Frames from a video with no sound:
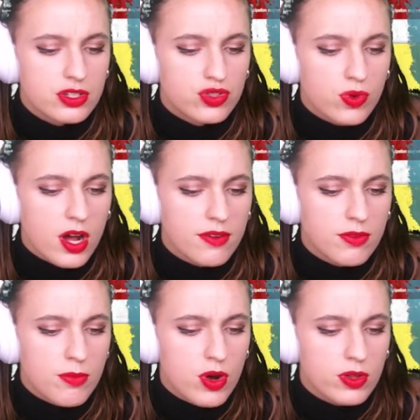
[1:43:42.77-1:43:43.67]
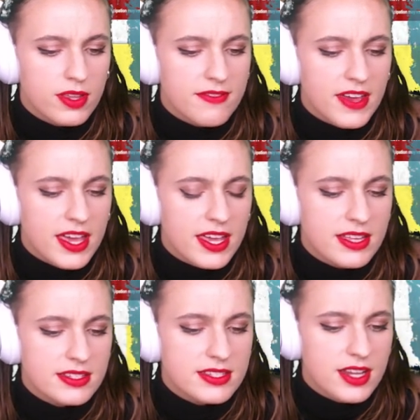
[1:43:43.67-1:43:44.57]
drawn from holy
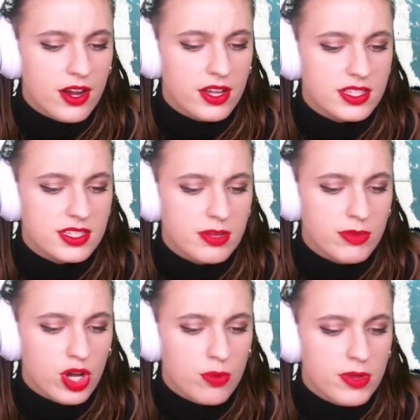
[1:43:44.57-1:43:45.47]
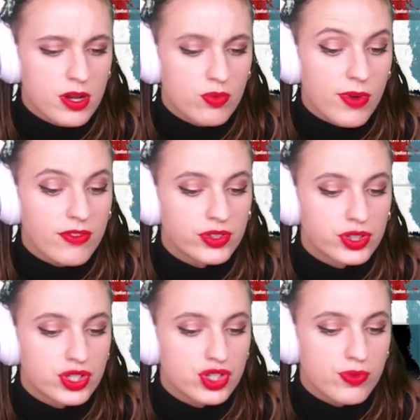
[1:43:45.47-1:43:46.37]
veins, tearing his stomach open and revel in
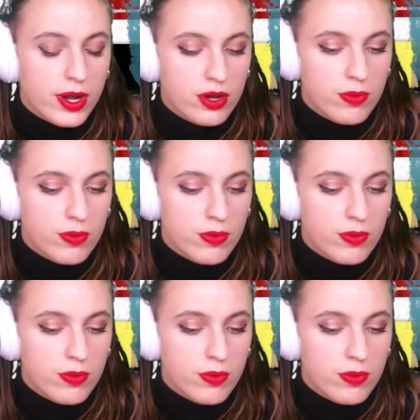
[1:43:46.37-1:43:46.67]
the shredded